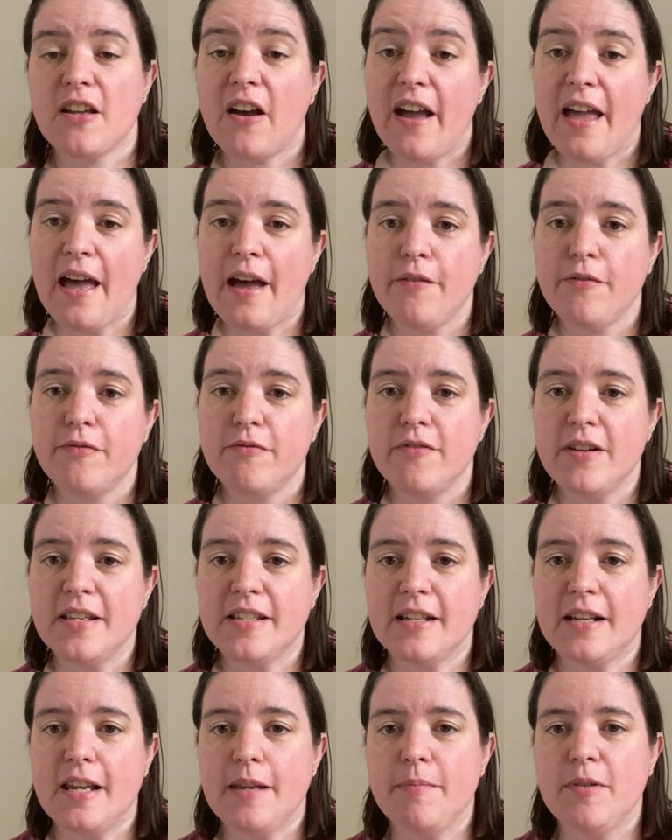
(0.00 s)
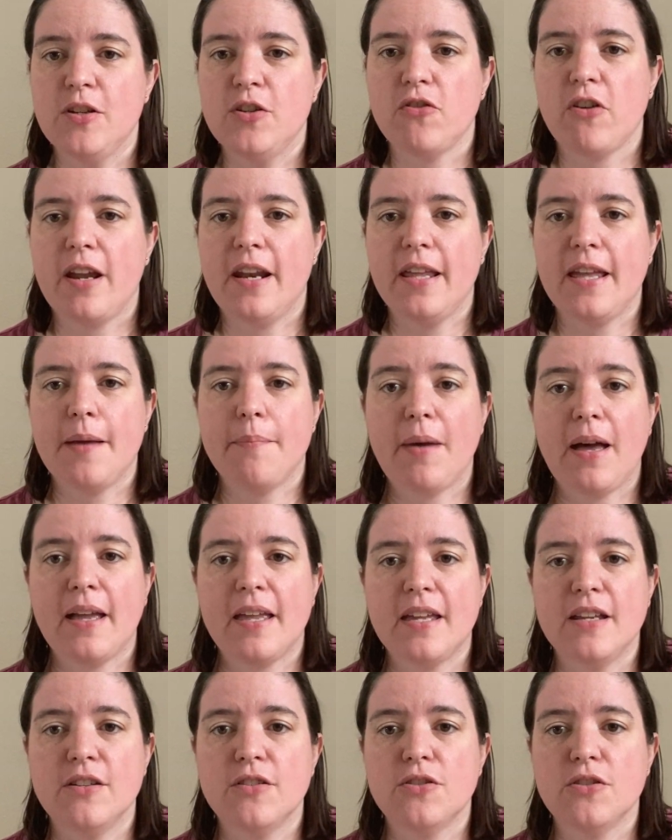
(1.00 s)
I have recently been trying to get back
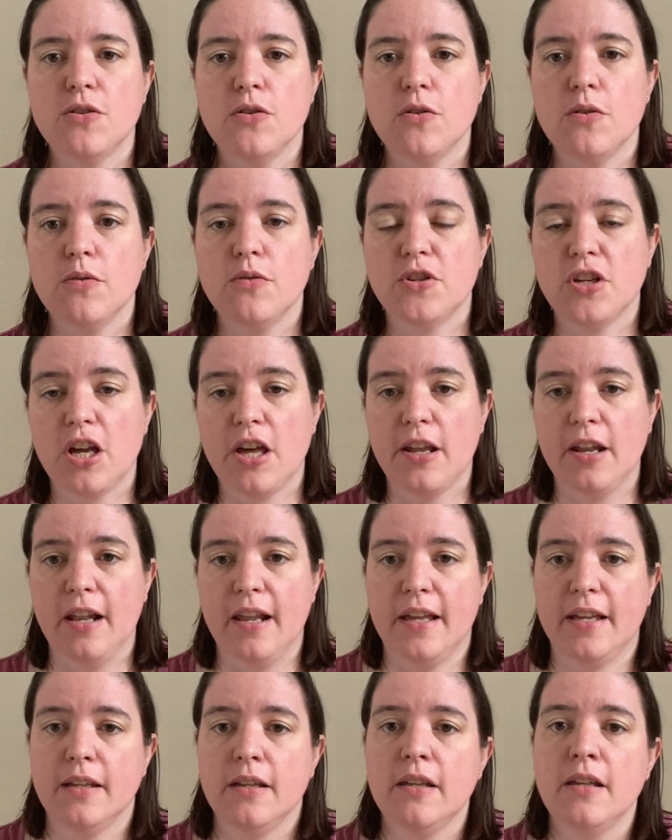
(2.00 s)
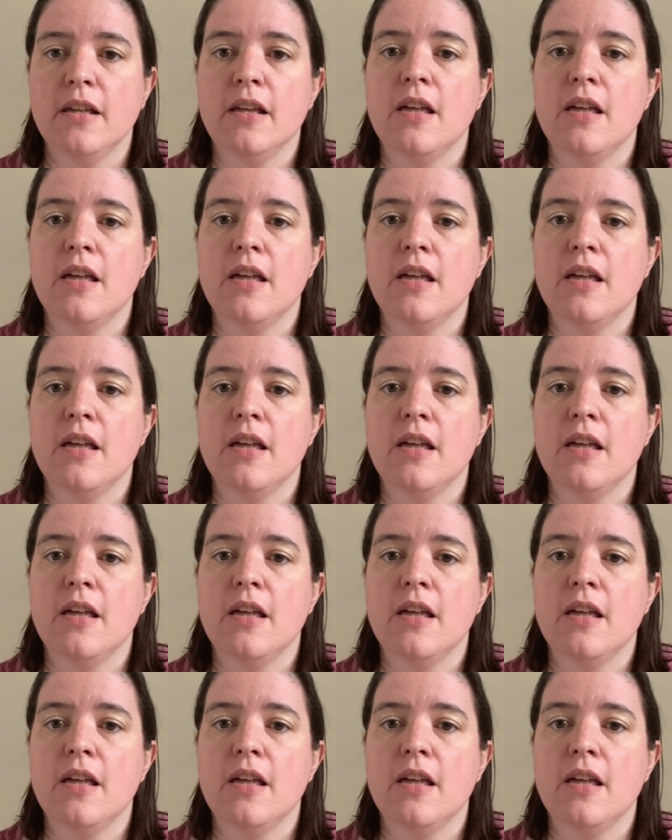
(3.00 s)
into journaling.